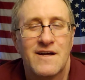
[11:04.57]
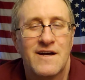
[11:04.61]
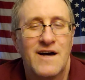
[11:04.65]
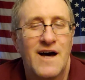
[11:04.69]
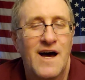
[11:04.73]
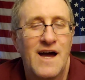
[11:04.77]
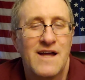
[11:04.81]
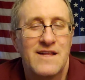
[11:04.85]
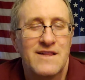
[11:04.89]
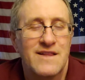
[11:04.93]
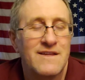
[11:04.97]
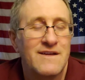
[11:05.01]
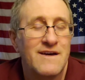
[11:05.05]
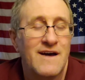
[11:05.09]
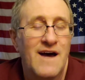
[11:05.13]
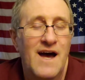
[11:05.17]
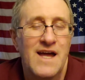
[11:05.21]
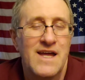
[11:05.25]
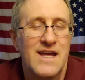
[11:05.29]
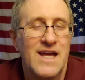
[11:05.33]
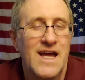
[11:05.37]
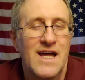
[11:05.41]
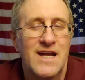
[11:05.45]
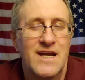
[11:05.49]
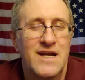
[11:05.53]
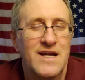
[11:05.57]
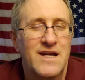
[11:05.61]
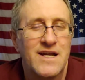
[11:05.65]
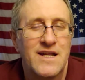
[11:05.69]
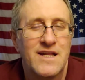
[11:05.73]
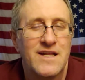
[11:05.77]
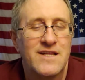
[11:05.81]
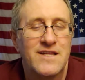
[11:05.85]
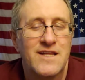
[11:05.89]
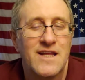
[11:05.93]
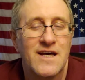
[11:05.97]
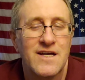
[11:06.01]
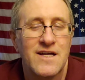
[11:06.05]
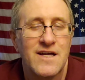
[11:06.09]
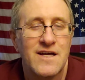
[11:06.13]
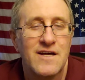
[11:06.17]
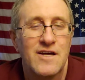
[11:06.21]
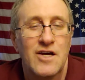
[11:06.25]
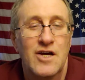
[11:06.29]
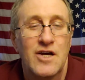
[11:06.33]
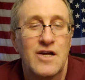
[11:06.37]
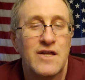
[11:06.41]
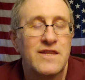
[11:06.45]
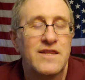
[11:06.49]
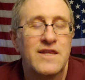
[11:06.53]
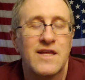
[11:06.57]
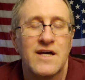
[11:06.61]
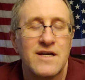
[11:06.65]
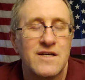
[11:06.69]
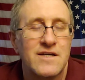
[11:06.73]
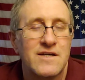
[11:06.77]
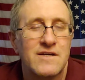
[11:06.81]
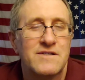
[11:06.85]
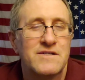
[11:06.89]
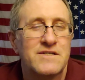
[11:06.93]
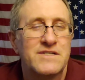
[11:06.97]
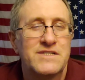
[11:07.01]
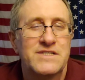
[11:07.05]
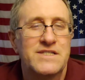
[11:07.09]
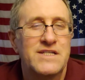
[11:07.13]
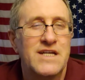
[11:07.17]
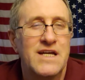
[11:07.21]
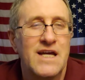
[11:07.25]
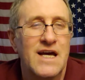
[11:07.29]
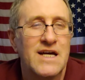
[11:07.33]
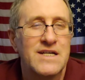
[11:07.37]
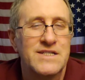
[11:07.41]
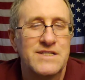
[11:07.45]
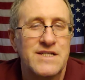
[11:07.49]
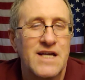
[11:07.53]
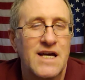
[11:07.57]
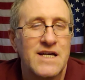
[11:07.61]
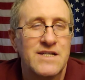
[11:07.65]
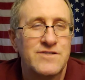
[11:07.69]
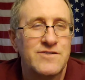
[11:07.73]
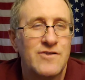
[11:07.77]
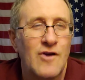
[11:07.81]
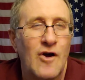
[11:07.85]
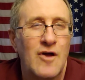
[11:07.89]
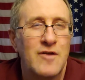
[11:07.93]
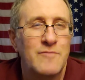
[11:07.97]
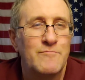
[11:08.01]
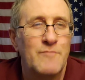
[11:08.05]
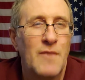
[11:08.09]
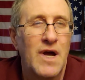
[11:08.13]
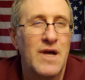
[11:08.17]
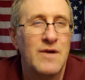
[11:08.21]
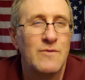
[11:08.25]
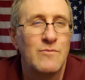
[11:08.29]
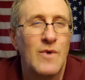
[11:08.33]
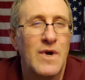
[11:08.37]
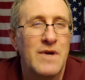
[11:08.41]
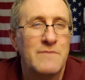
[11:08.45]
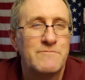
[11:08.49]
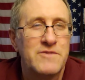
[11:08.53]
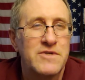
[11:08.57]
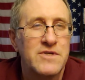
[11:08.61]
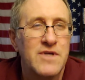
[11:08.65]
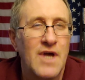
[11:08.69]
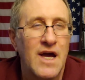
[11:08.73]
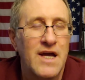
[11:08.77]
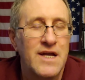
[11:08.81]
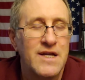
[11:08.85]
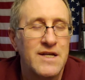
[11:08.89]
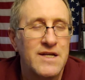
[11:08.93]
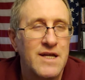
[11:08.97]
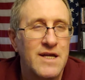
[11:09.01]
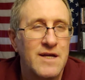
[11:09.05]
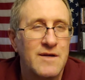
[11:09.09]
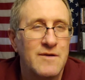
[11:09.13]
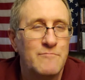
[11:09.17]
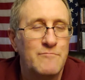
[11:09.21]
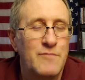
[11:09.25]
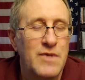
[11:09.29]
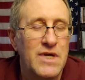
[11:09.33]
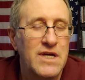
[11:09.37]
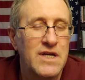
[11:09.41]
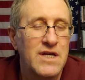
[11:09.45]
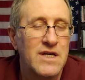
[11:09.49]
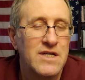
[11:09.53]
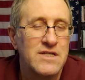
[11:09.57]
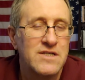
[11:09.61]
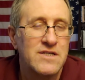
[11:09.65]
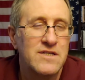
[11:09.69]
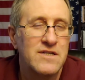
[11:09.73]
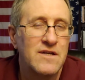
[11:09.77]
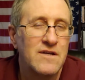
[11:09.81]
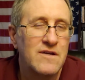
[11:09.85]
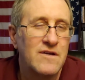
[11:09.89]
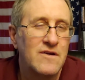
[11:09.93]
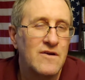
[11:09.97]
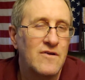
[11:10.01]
I edited the CSS on my website because